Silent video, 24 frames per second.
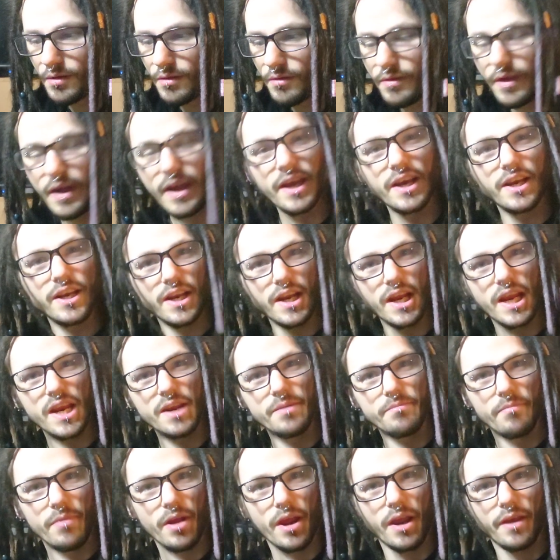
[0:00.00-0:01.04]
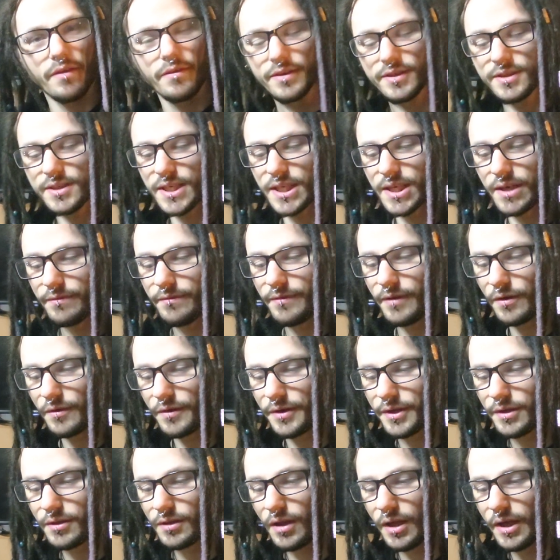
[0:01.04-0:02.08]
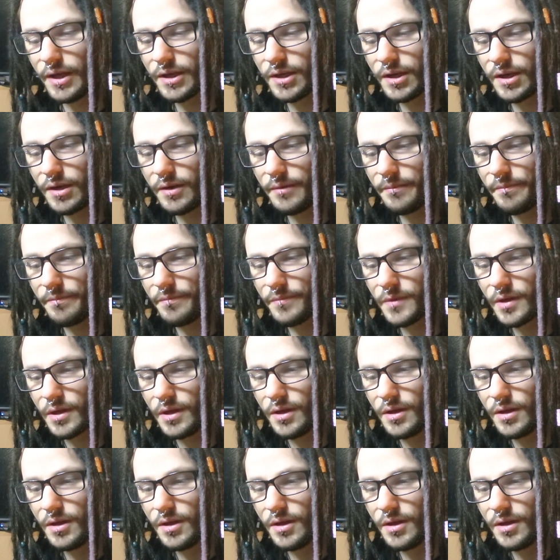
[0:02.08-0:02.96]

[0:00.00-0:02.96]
They need me. And this is like a very like um,